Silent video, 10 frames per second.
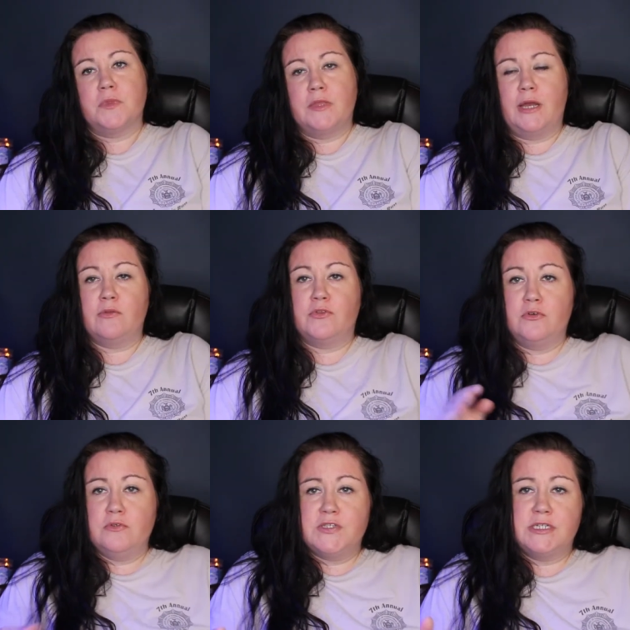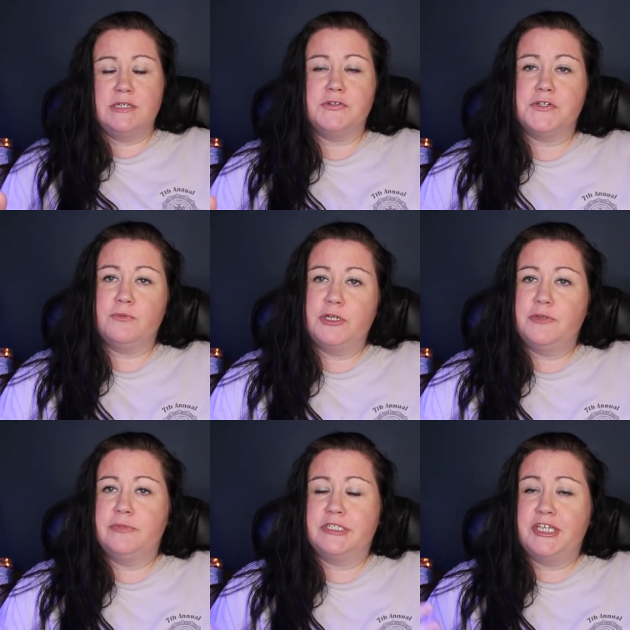Now those snails are what
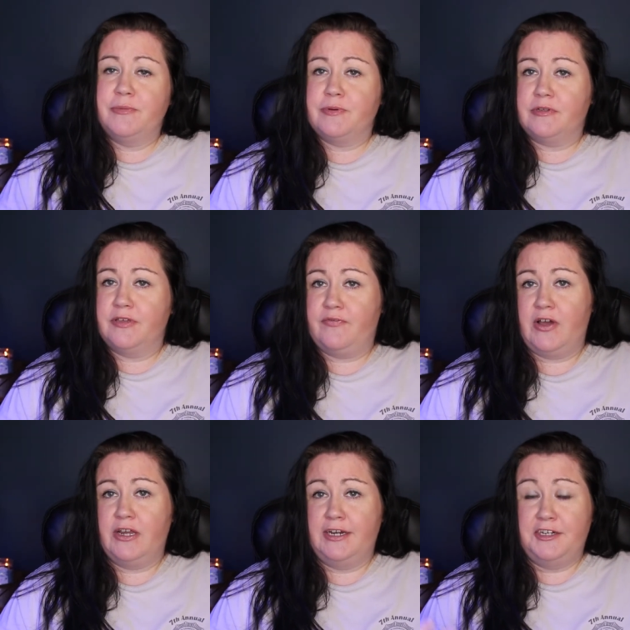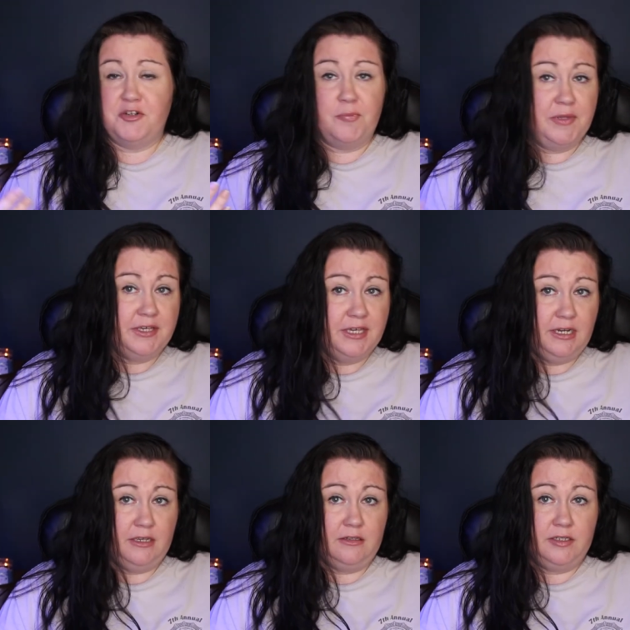you would typically find in your
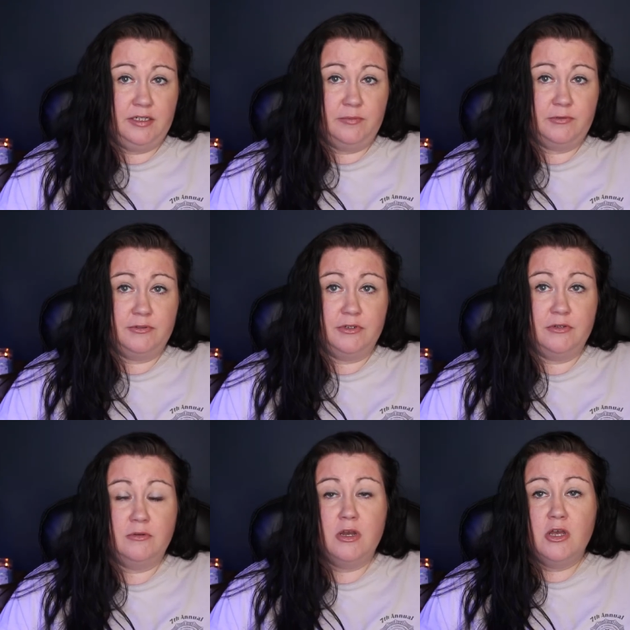beginning cleanup crew.